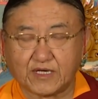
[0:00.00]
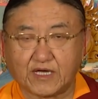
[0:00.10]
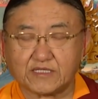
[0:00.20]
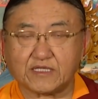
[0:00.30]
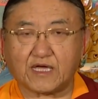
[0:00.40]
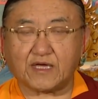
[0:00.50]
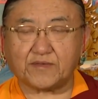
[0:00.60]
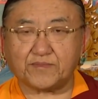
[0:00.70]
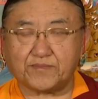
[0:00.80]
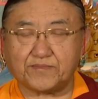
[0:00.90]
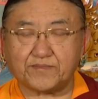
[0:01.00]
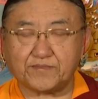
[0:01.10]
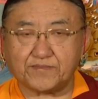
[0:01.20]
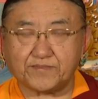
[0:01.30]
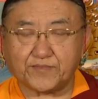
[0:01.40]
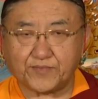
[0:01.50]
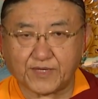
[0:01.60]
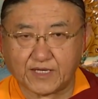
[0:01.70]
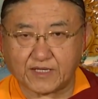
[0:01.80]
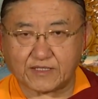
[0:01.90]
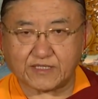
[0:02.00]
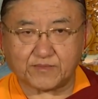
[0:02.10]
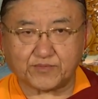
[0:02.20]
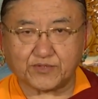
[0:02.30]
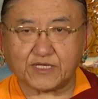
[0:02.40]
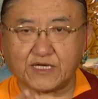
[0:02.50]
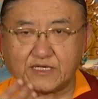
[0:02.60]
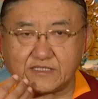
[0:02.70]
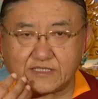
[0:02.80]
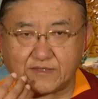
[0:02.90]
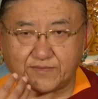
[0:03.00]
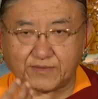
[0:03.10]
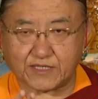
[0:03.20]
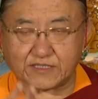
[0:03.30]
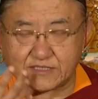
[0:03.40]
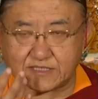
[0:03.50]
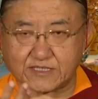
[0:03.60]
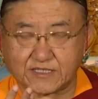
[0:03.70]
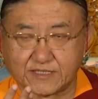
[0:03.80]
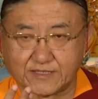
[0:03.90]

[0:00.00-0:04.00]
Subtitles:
I feel that Buddha is the first